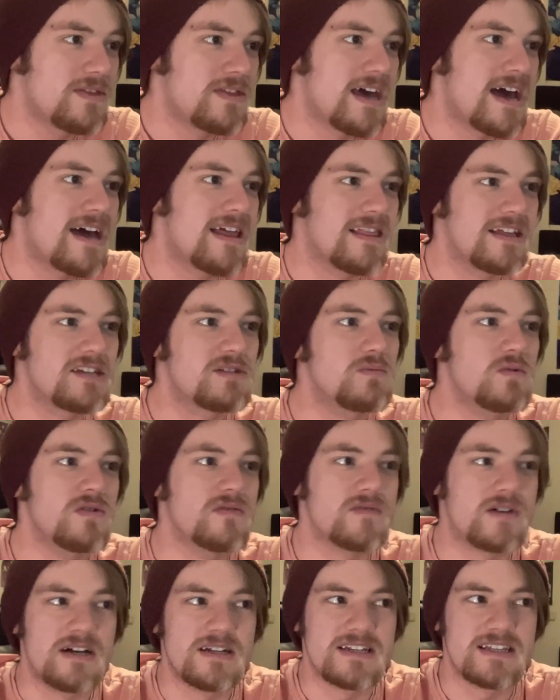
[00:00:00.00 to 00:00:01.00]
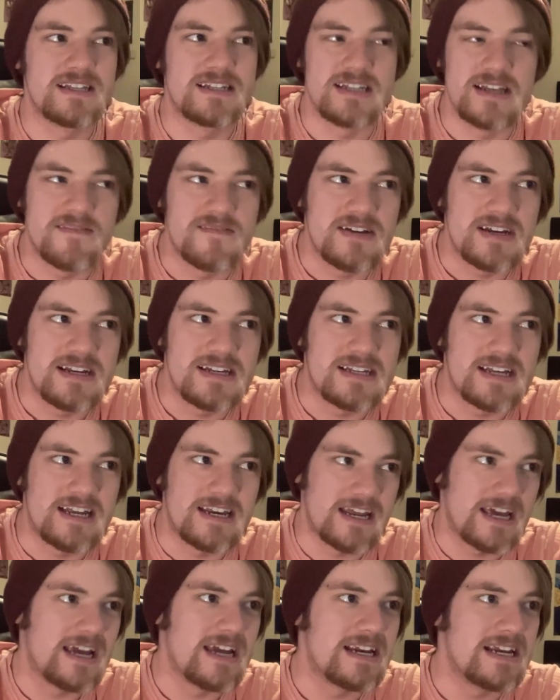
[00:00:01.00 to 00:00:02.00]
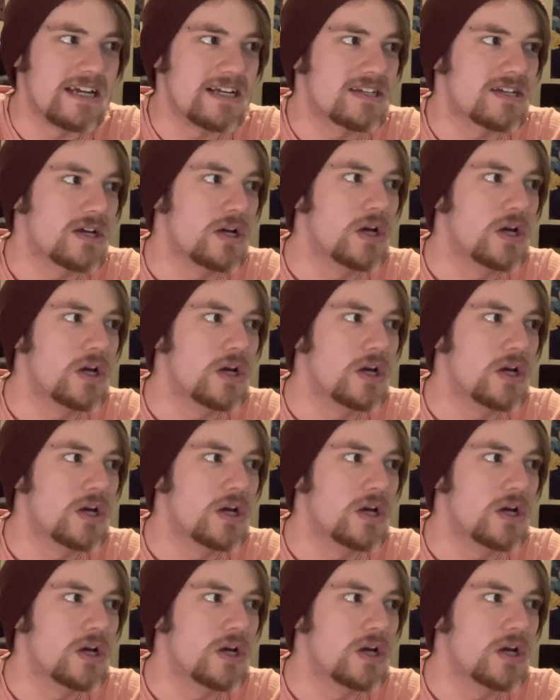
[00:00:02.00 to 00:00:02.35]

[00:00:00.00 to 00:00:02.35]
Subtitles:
that, let's move on to the 70s and 80s,